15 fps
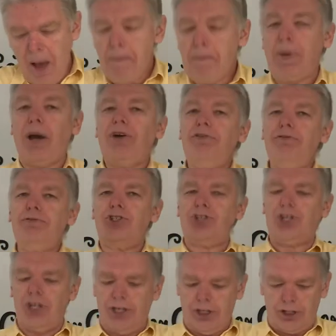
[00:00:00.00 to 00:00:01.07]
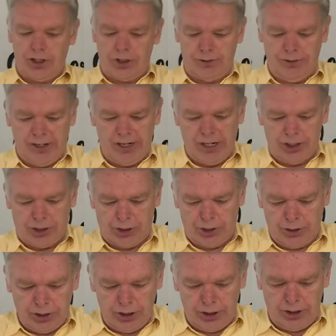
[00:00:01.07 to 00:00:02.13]
But Jesus
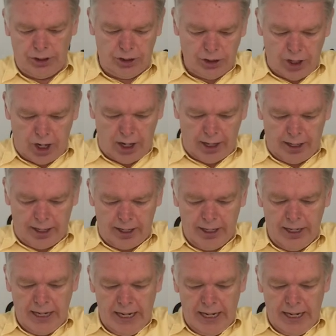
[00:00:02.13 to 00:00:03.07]
reassured John.